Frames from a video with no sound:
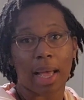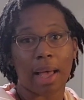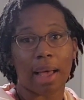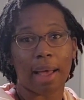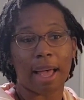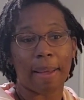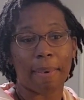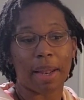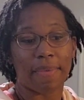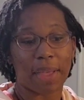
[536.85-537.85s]

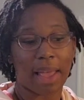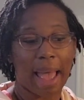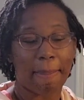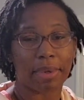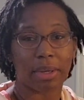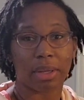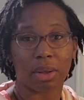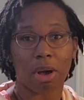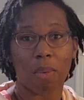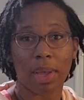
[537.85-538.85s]
And if they happen to
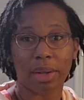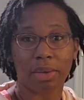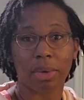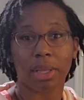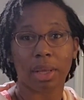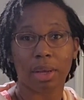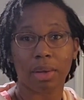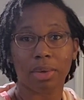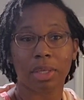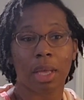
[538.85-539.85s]
unthaw, we can drink
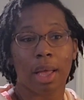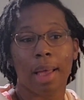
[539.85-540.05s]
those.